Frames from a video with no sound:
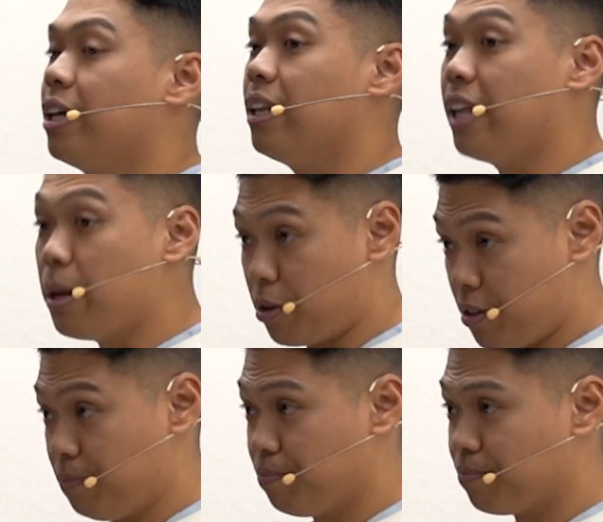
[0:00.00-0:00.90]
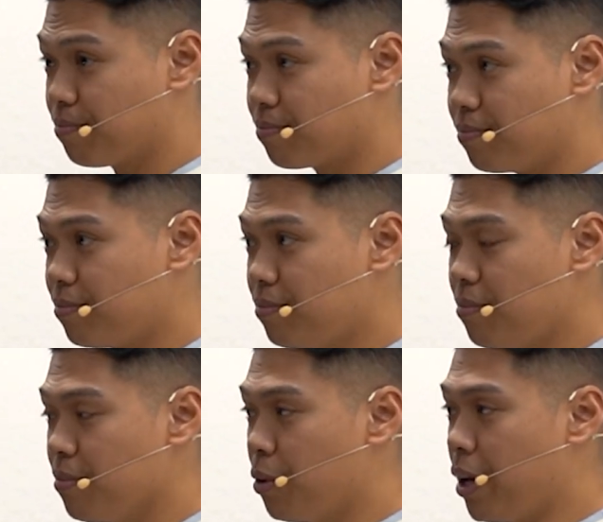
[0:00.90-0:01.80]
Labor,
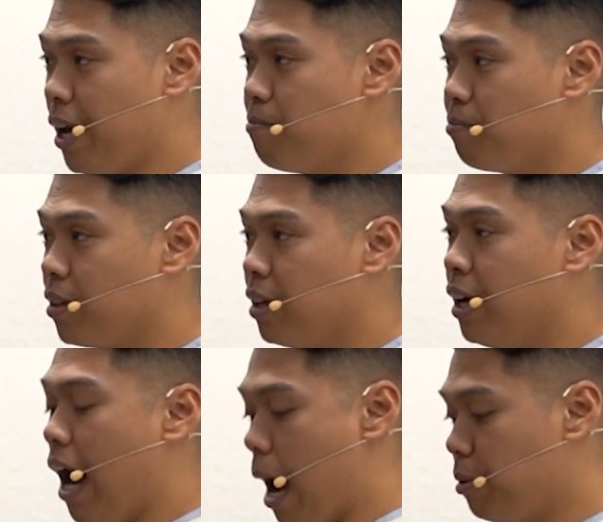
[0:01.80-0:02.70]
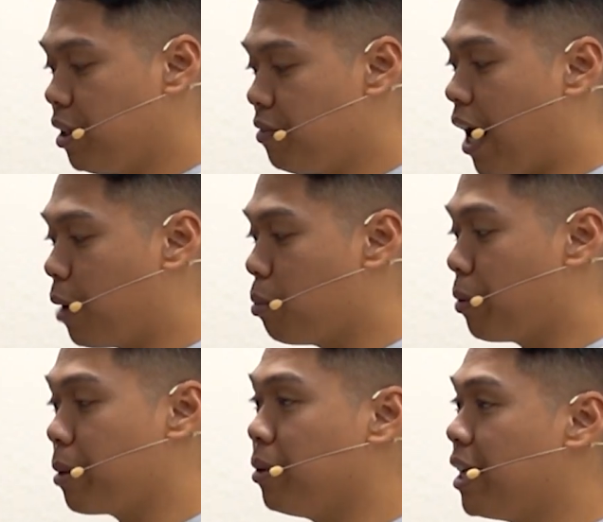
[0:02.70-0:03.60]
okay? I believe God will
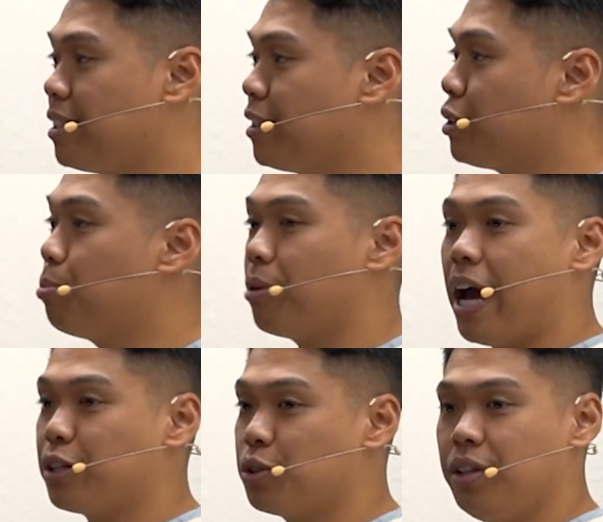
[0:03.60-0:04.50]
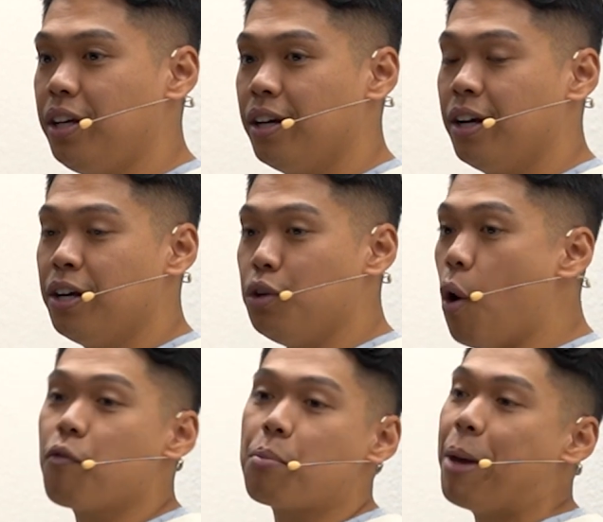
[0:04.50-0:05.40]
bring blessings supernaturally. You
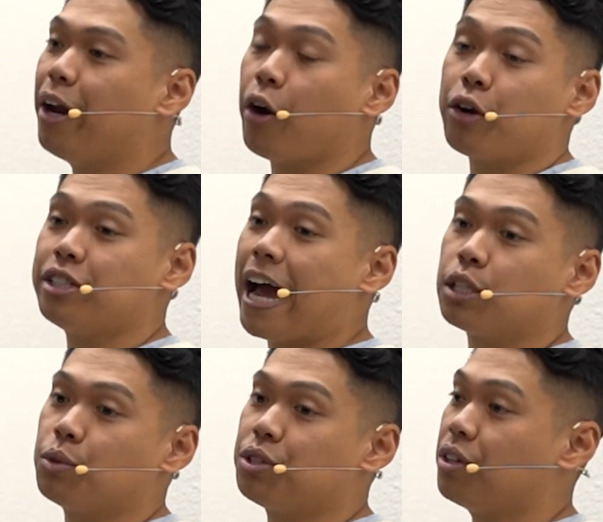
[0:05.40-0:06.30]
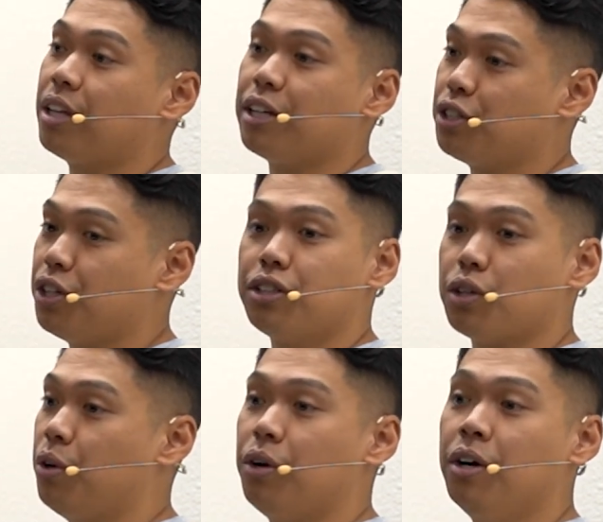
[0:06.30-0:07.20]
overpaid on your tax return last year,
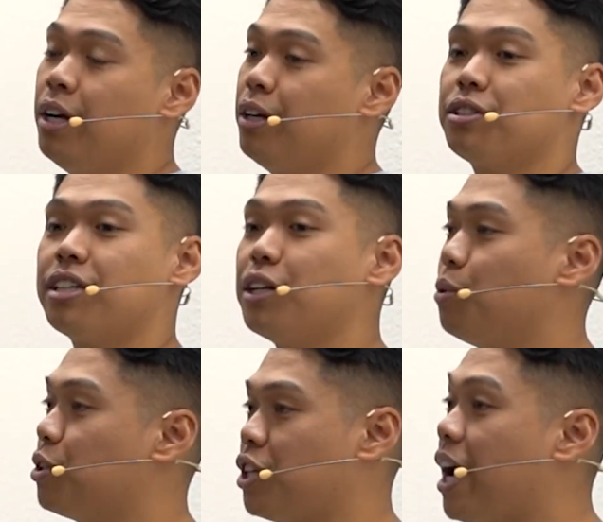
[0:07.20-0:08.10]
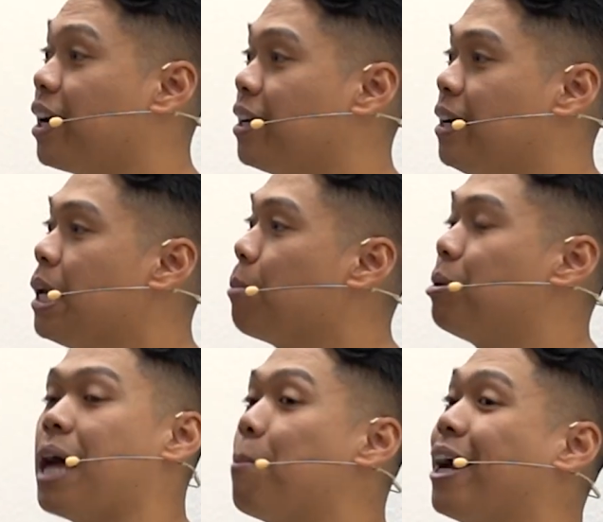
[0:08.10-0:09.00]
so he'll send you a check.
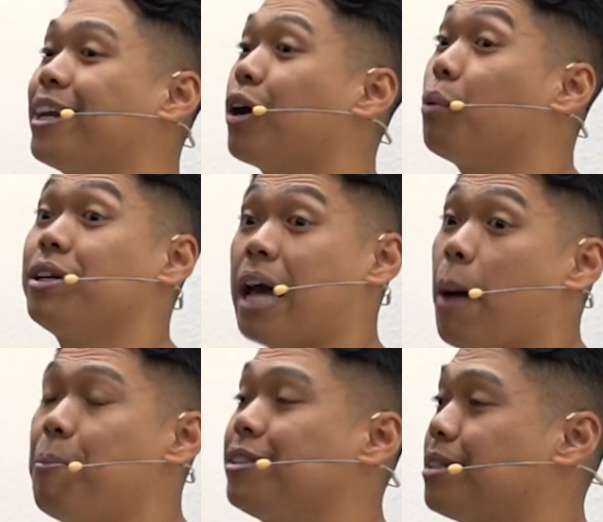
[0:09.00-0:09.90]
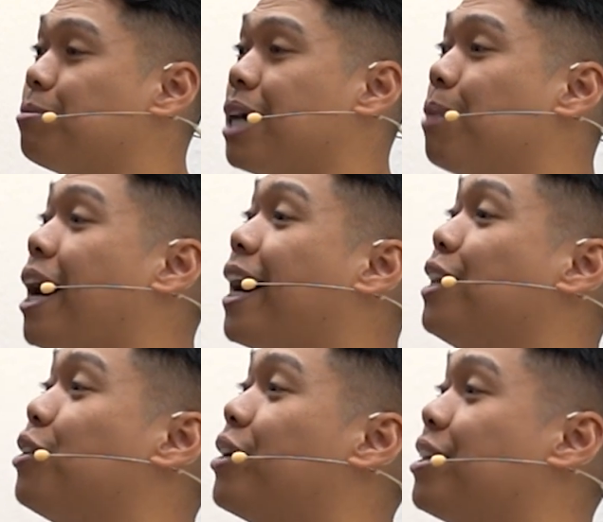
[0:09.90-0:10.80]
But that might not always happen. Sometimes I got
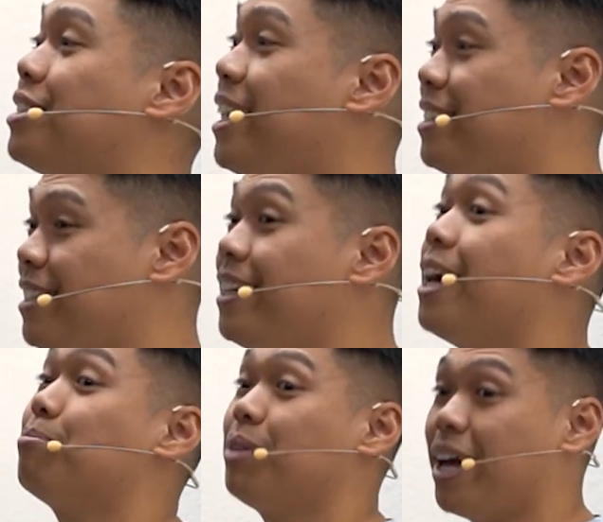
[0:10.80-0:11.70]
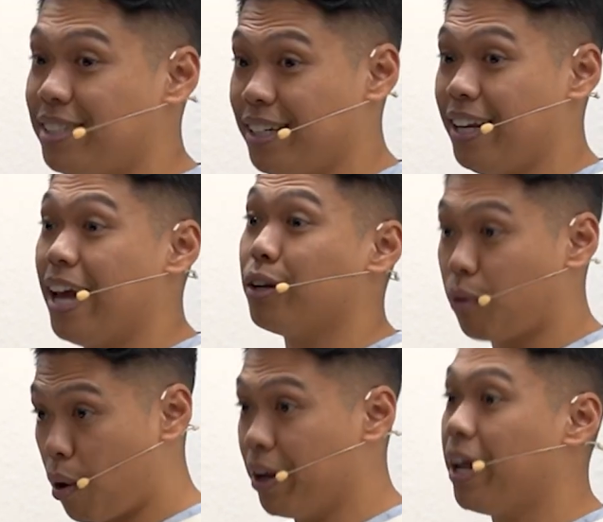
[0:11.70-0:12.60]
to learn how to take seed and plant it and
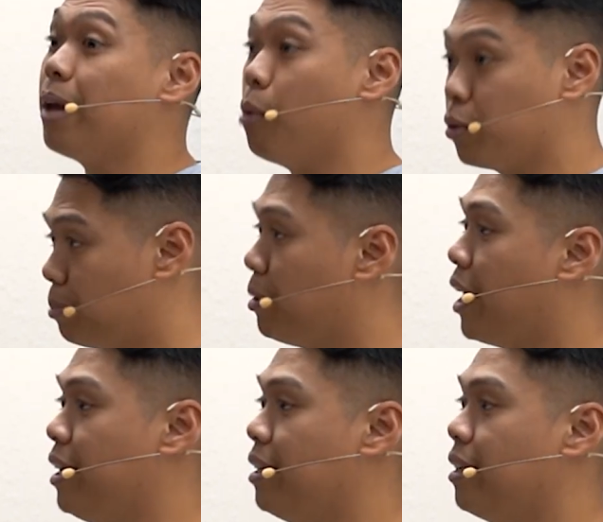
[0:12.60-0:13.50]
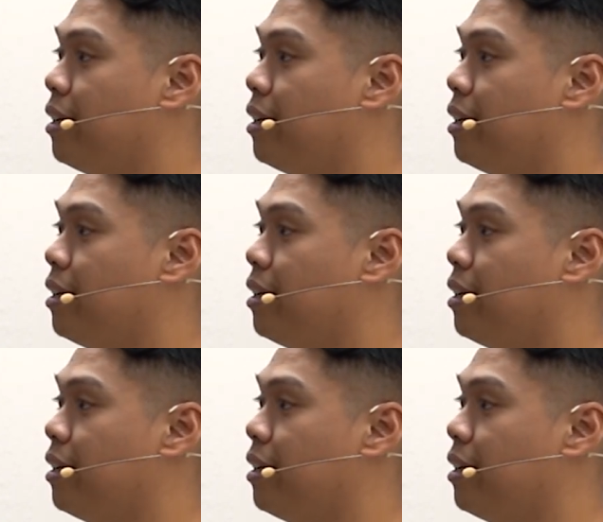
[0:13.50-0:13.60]
grow it and multiply it.